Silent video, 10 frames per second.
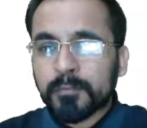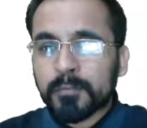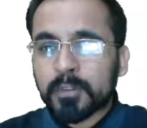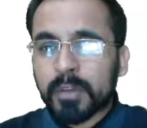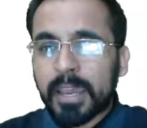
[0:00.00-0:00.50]

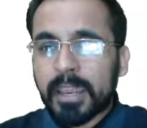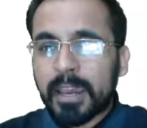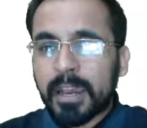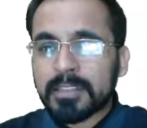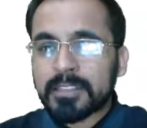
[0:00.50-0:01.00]
So I
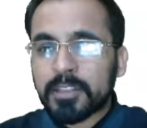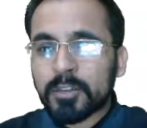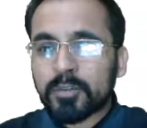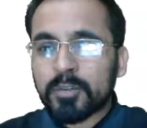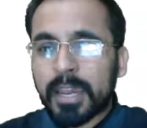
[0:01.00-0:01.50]
ask
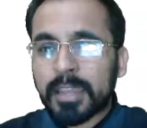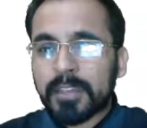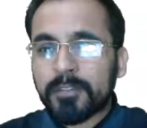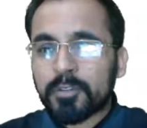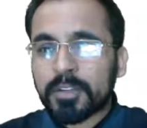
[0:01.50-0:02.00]
you, I
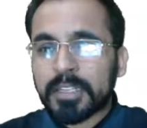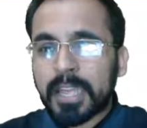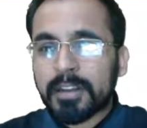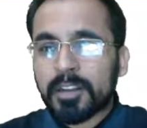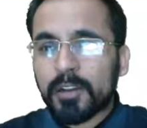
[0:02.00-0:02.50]
give you the
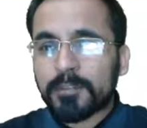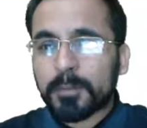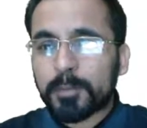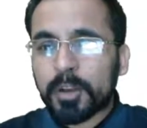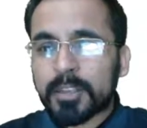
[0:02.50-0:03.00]
title of
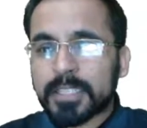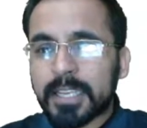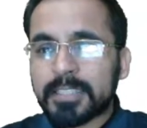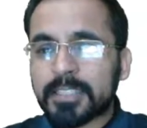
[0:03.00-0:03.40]
the process.